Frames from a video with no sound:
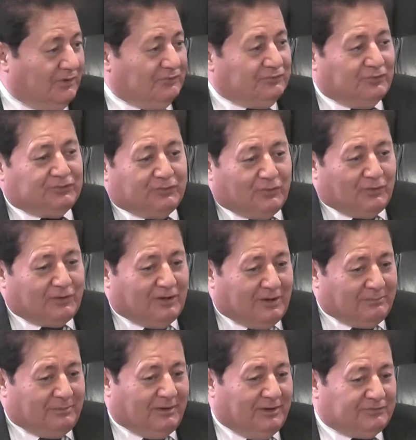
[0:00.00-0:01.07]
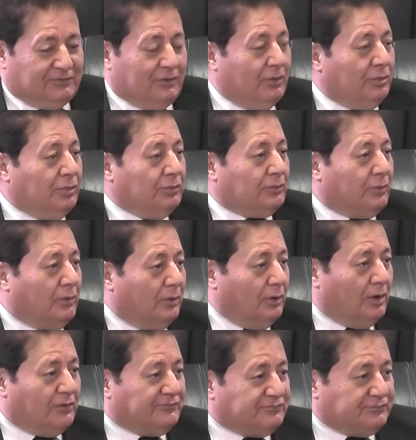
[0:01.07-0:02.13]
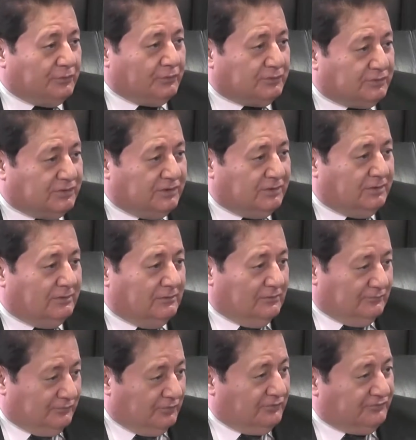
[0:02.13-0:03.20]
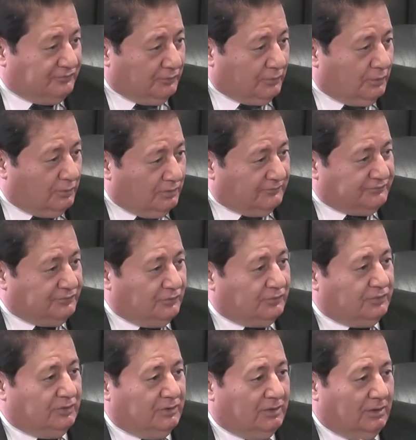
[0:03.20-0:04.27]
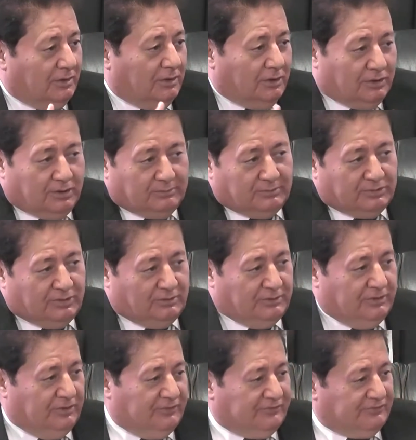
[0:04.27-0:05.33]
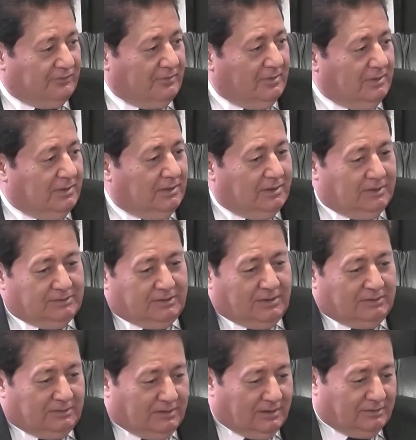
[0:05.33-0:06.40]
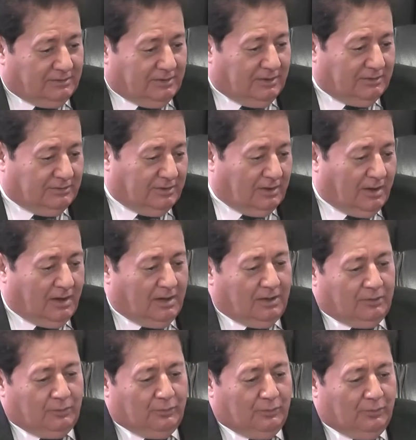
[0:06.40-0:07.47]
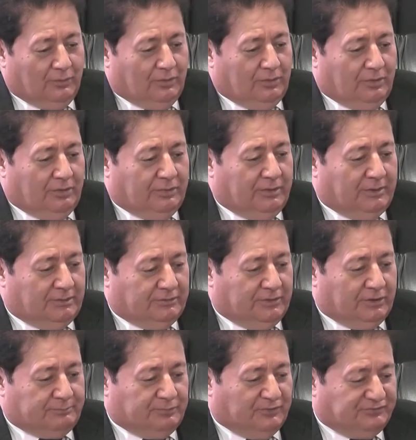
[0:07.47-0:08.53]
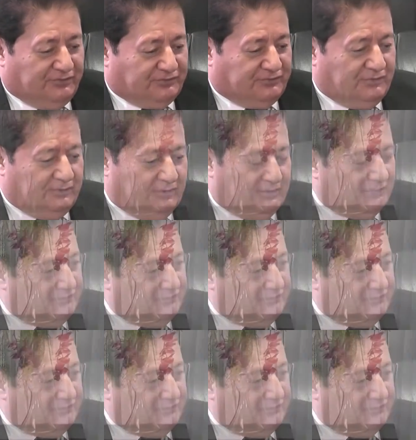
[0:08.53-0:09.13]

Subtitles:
to talk about the role of Turkey, first the role of Turkey in the Middle East, and how their position is